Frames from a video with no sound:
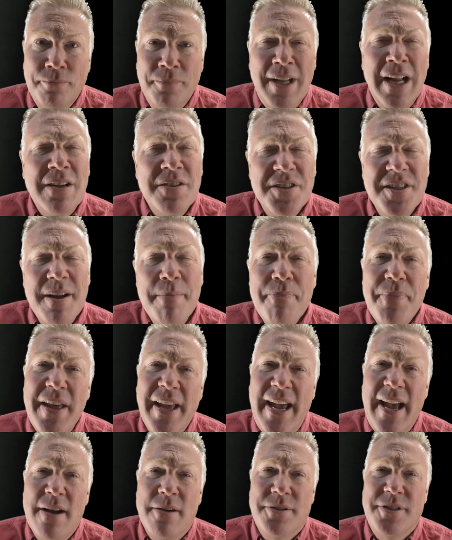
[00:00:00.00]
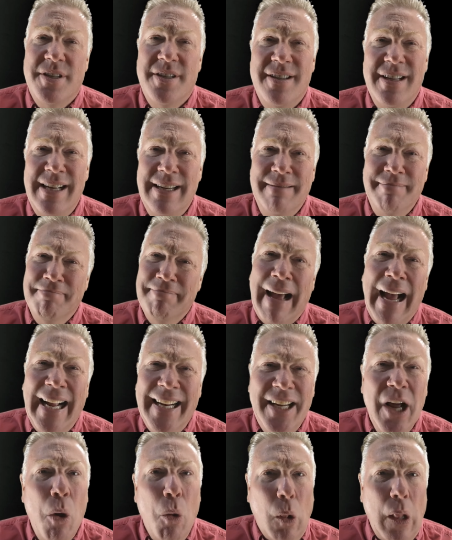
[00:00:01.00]
Now, something else that I
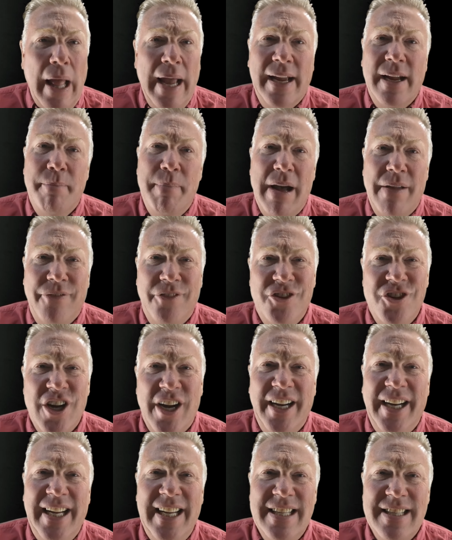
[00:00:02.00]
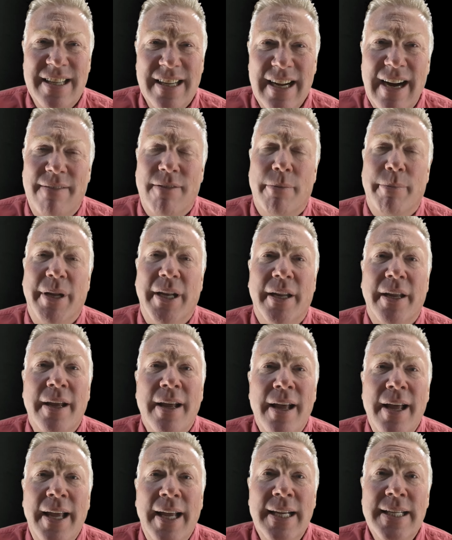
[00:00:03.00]
don't like about the Chinese government
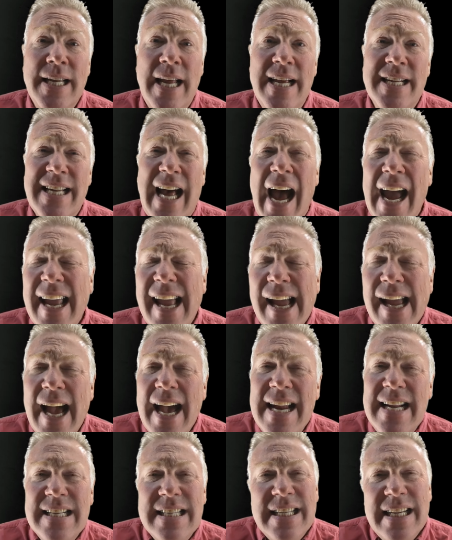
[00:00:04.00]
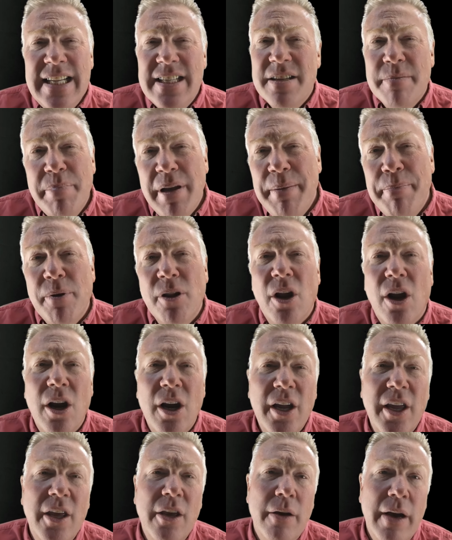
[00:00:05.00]
is, is I can kind of see some people
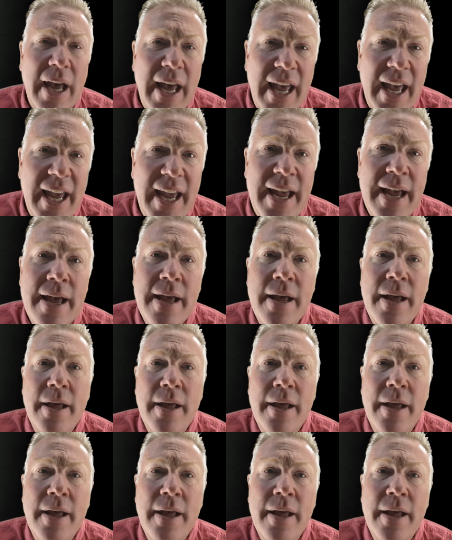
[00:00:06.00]
argue, hey,